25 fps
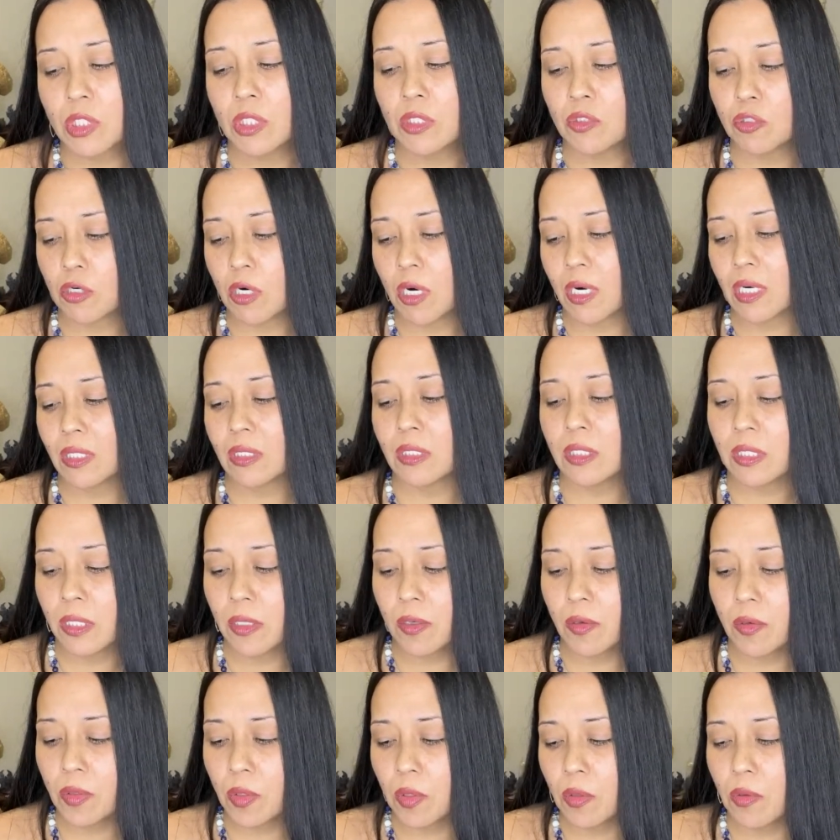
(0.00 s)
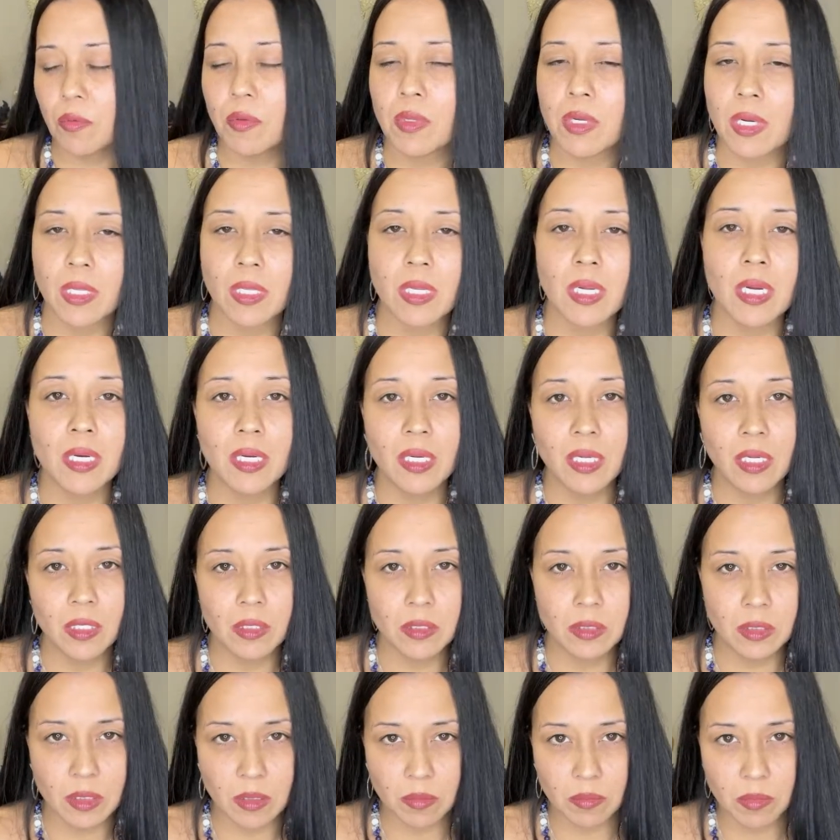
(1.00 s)
trying to tell you that they
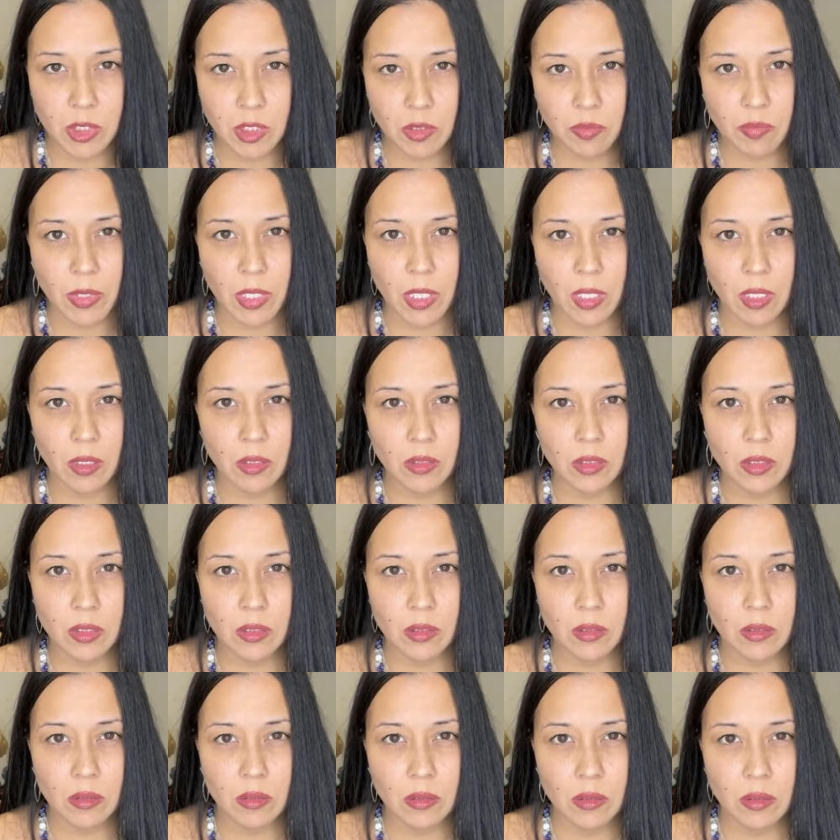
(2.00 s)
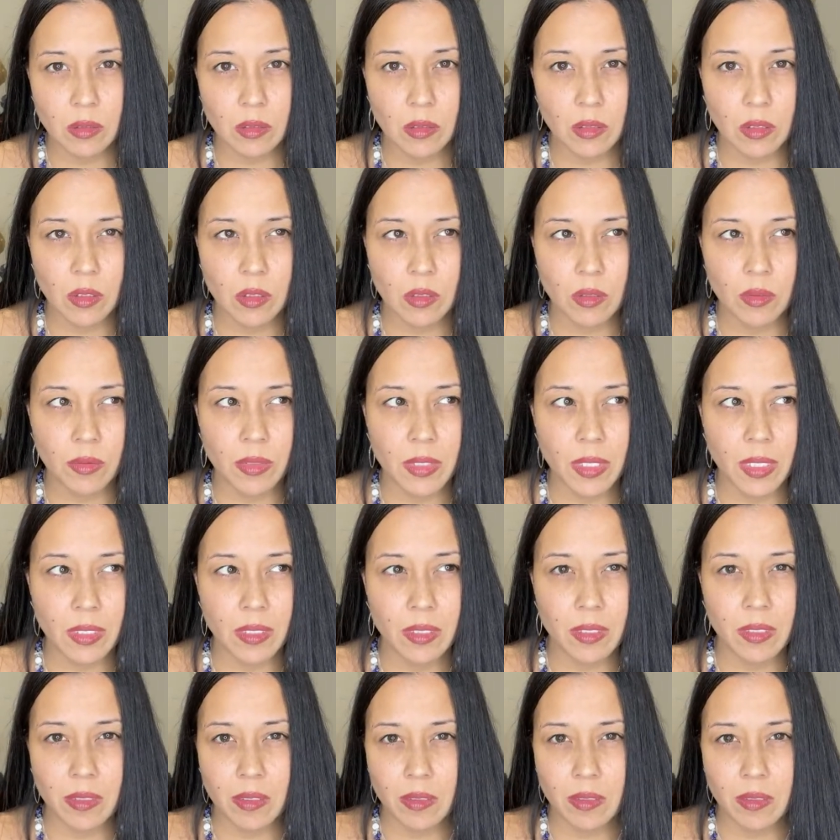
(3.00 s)
needed some space, that